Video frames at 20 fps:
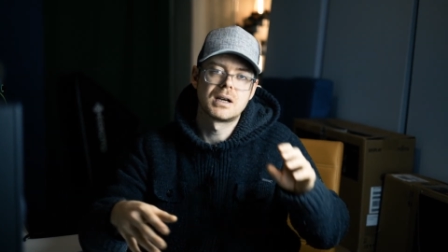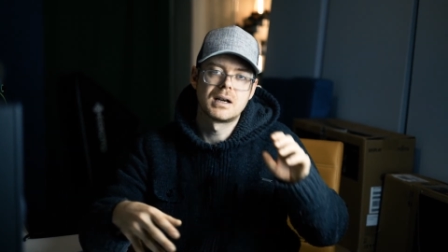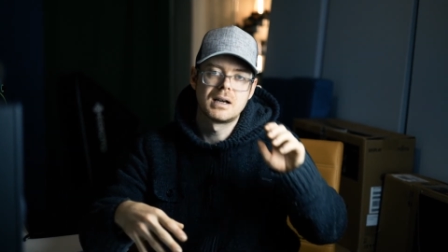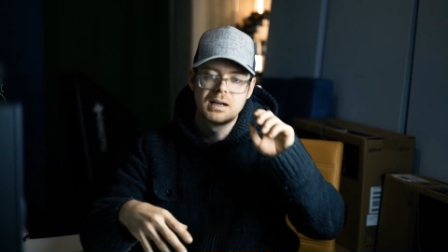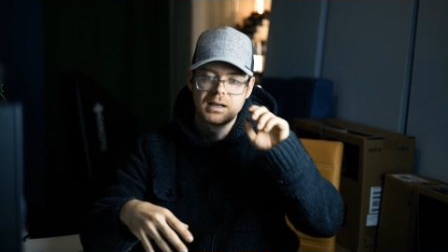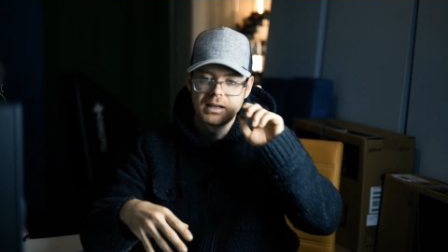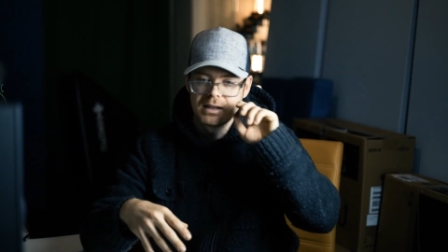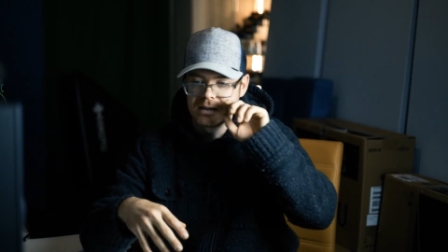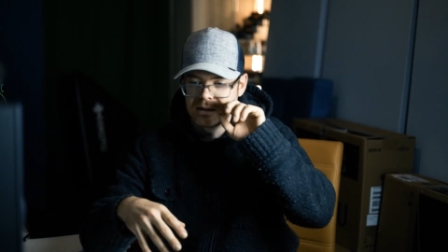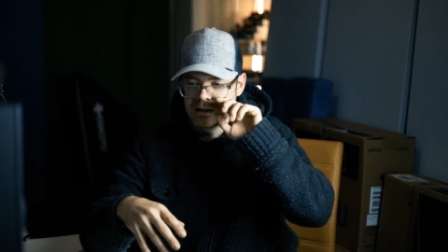
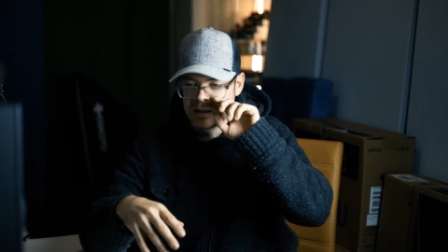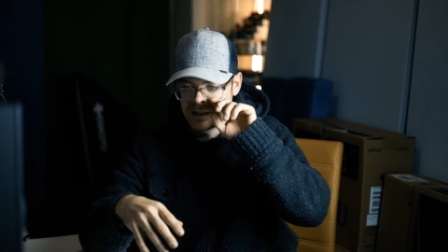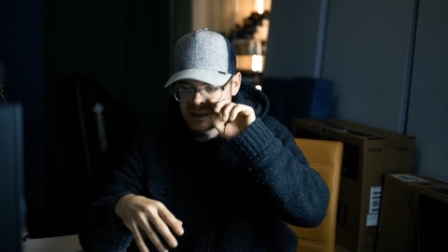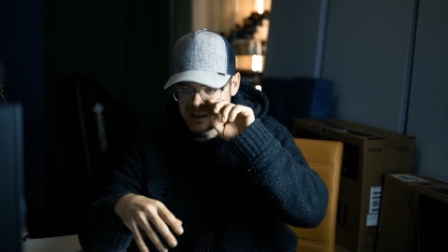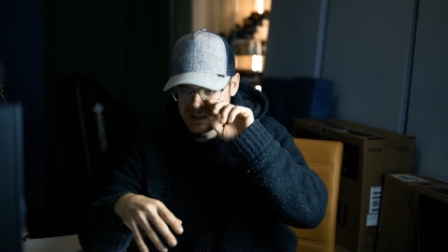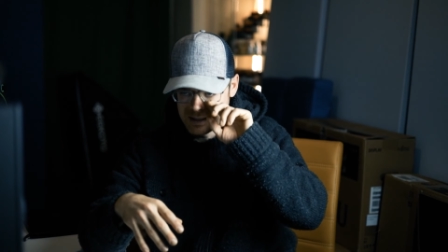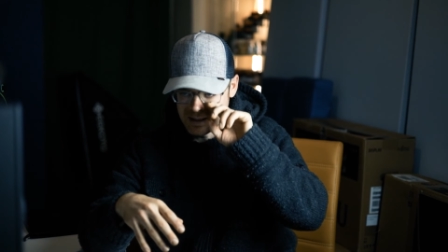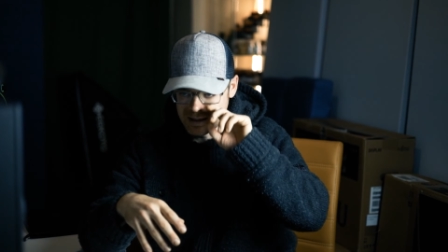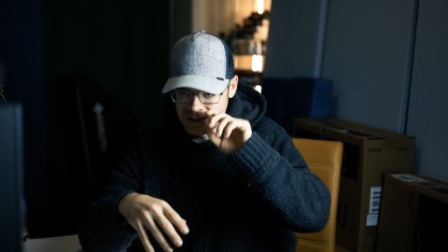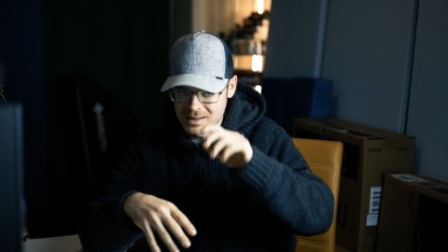I
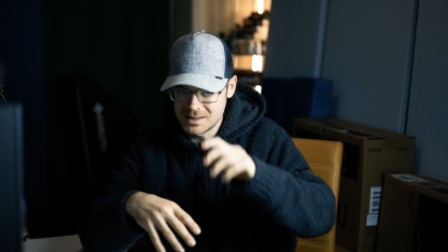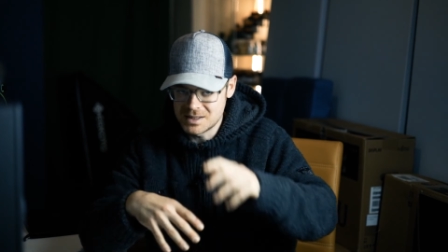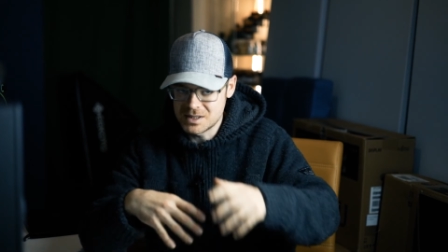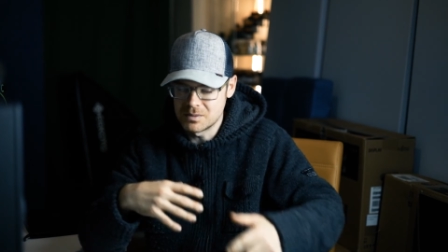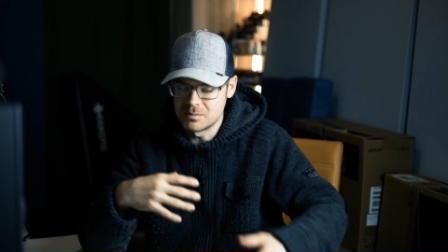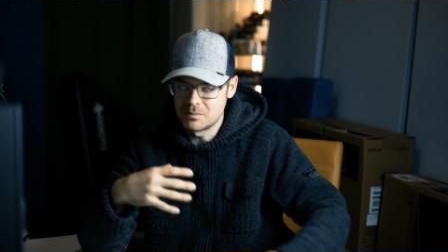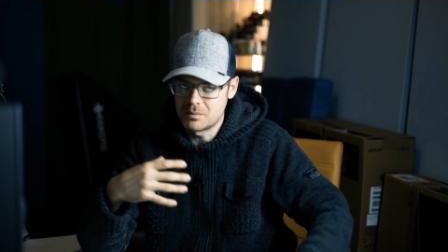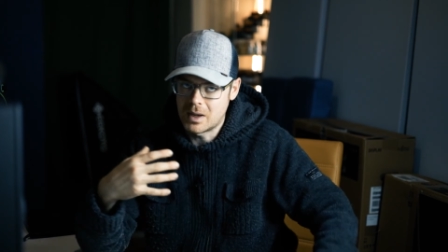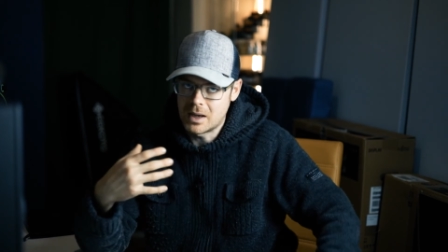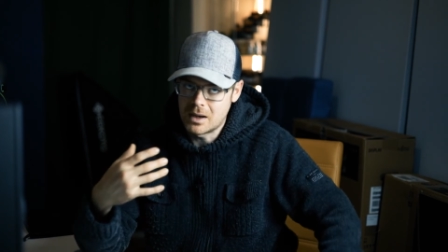added
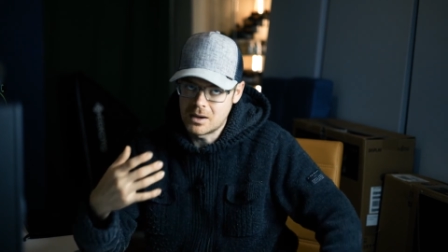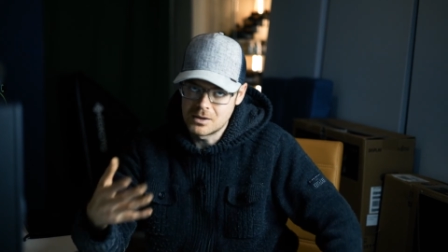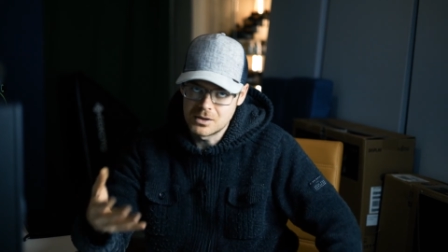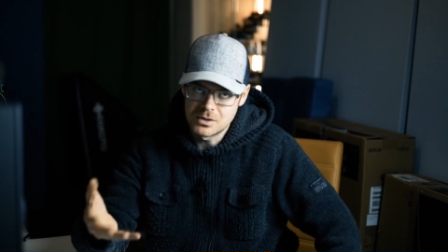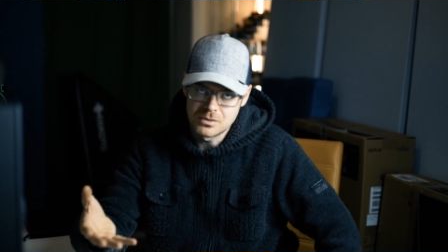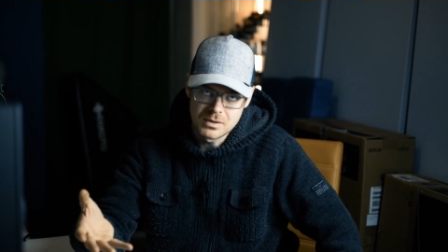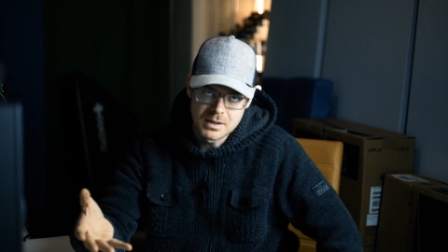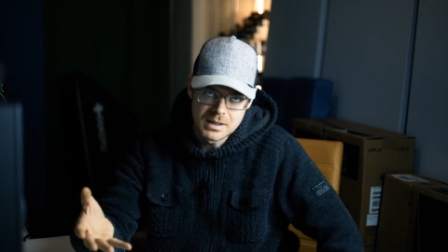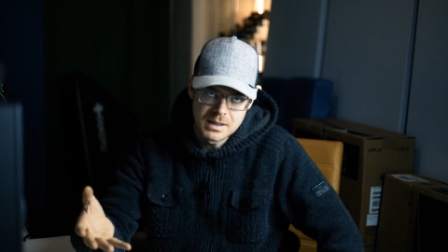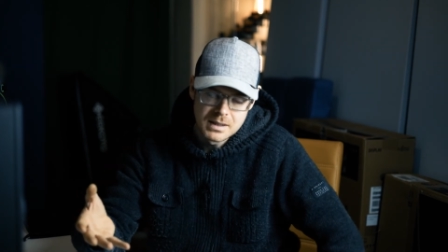some
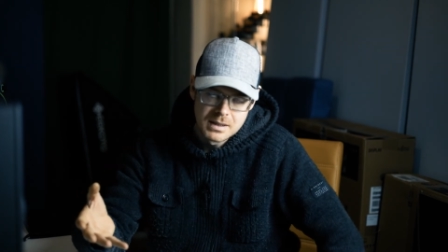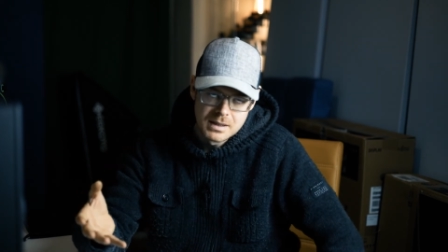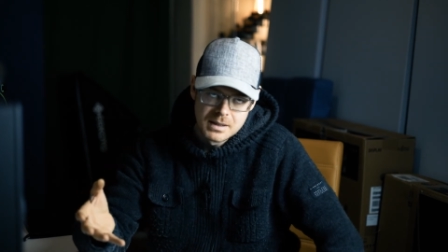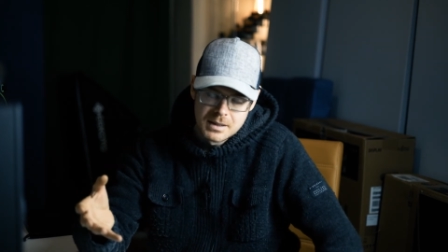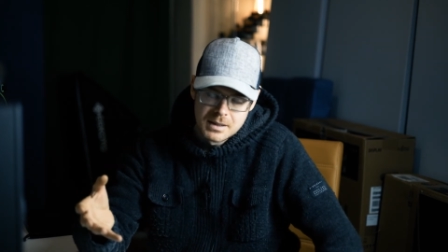powdery